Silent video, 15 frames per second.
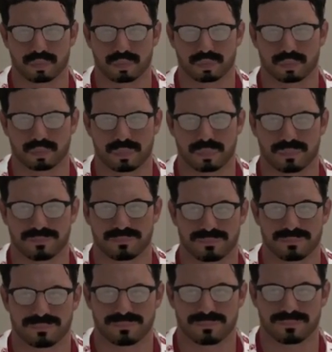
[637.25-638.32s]
a
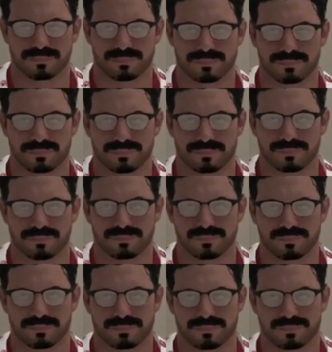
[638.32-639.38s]
majority, not all
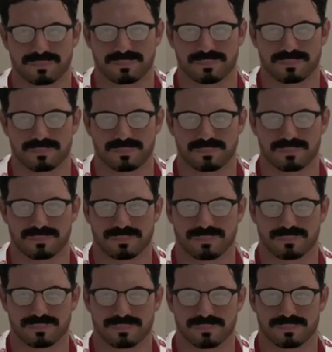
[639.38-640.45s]
unfortunately, but a
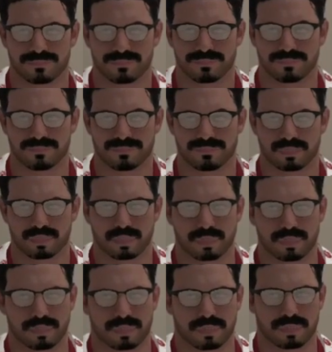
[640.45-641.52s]
majority of the
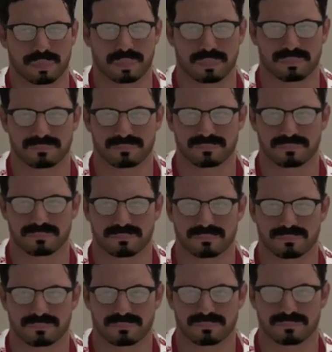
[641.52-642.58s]
NXT talent
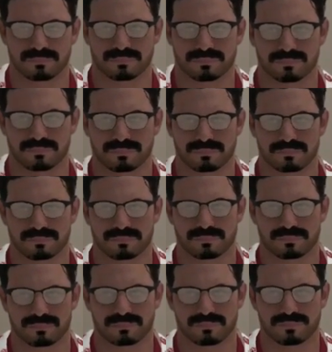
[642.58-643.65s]
will be called up to the
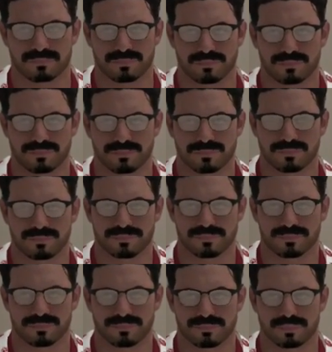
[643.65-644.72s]
main roster once
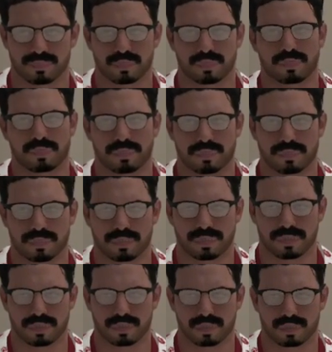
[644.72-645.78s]
NXT
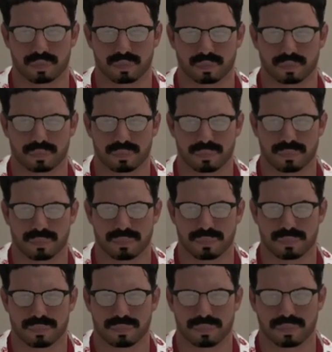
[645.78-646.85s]
reaches its series
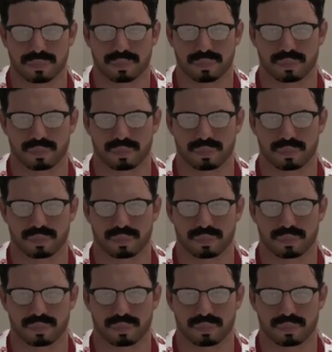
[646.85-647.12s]
finale.